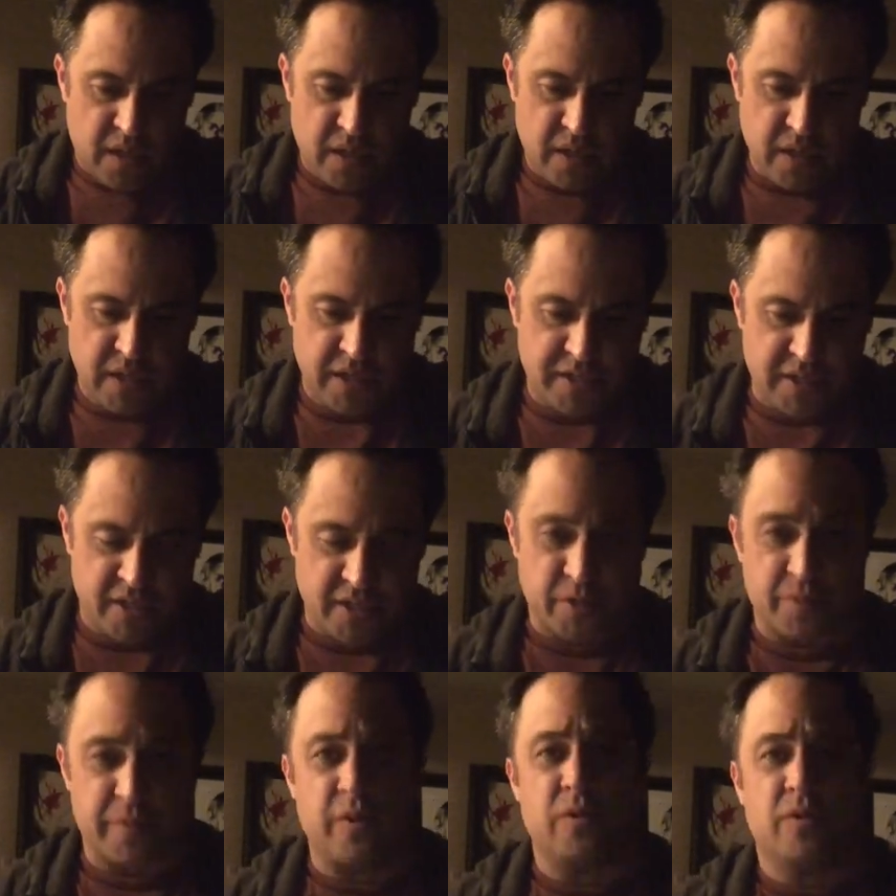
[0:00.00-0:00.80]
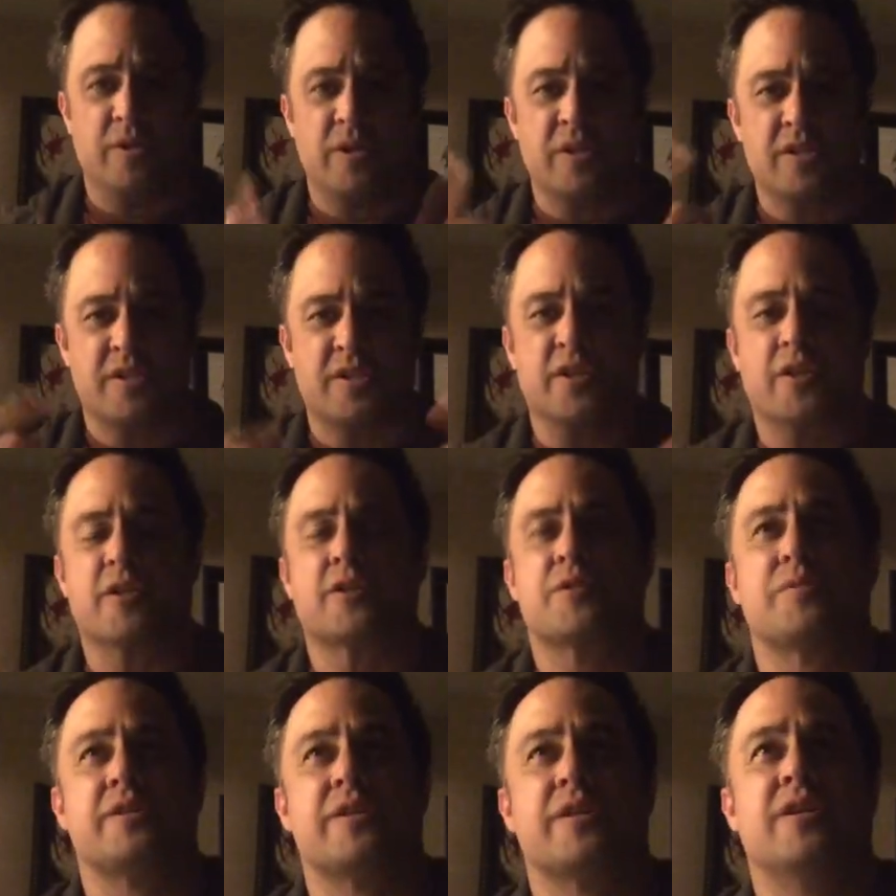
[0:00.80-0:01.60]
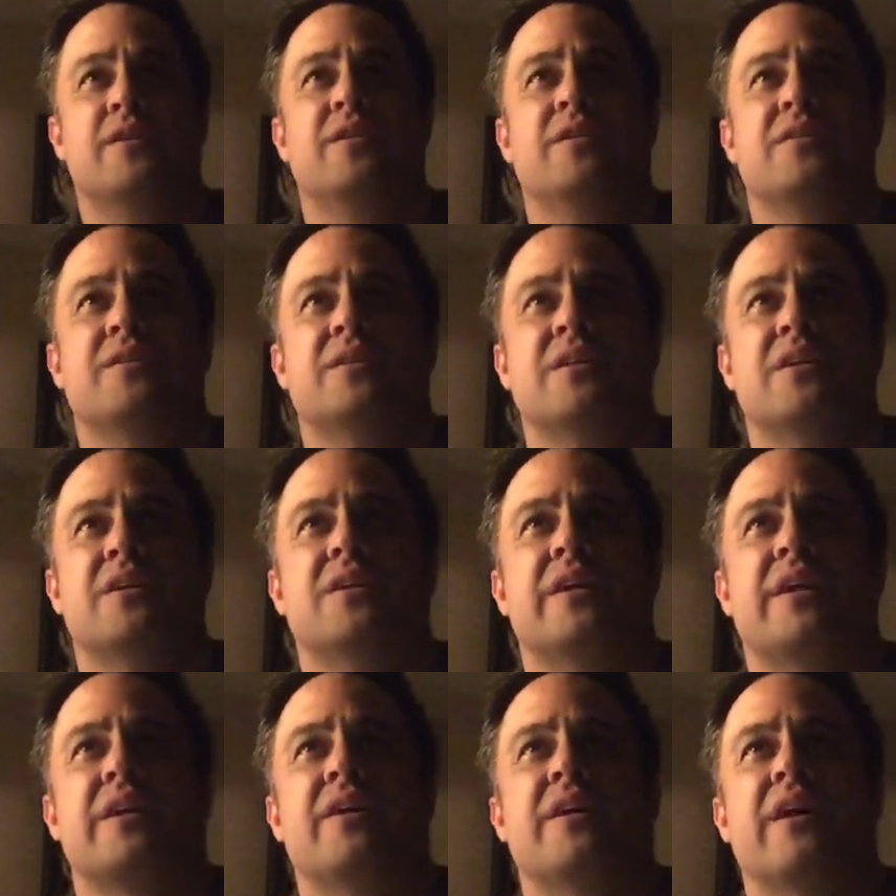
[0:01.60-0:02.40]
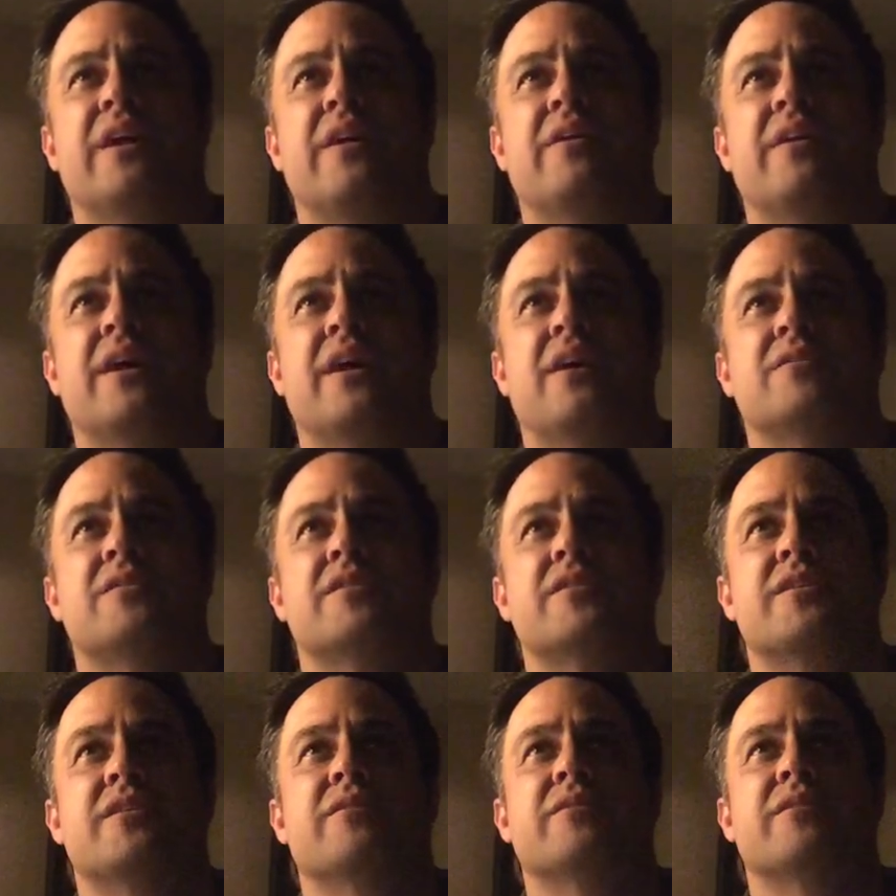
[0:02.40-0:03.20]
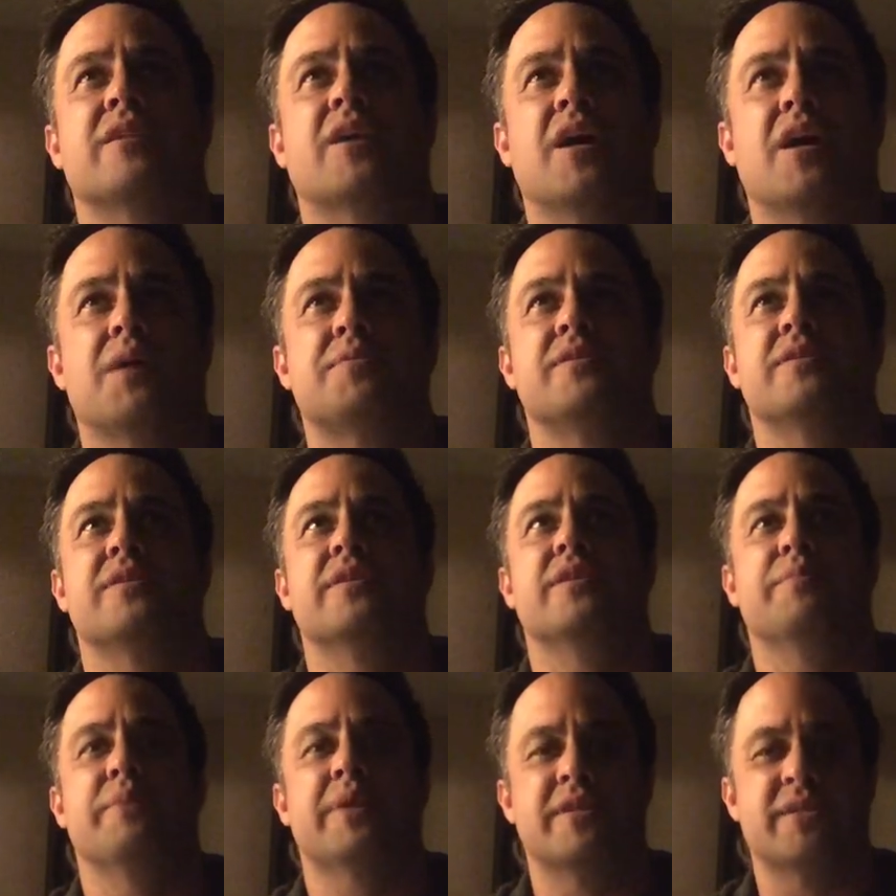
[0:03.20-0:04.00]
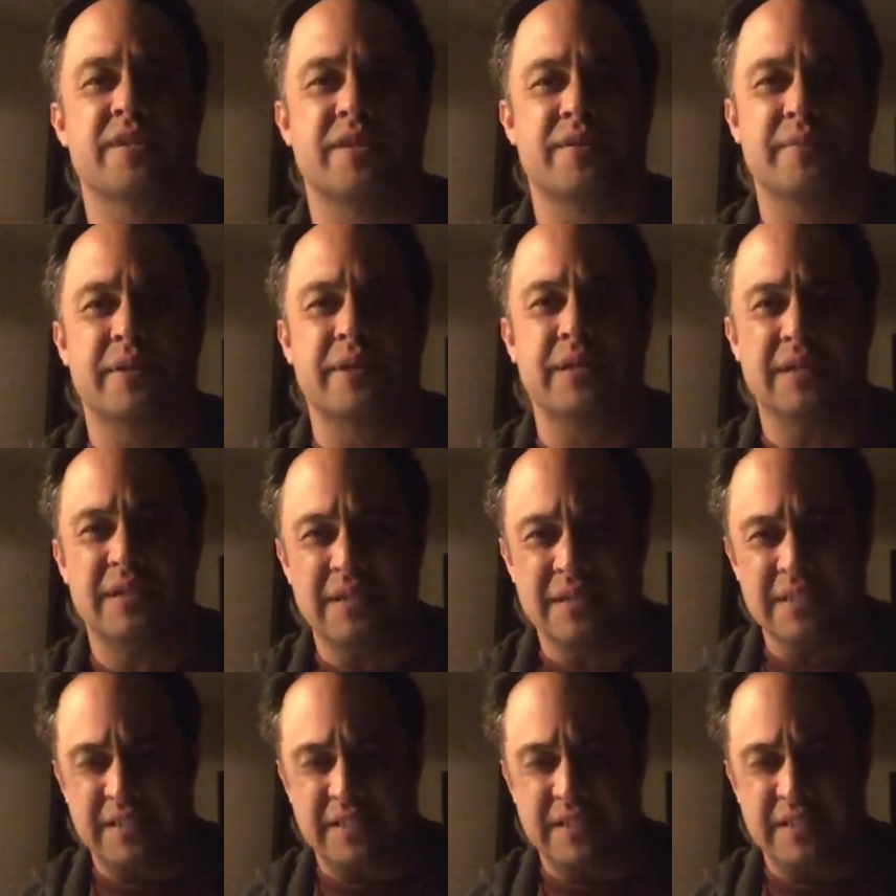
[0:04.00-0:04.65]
When the whole circus was there at her house. The cops and the EMS and everybody.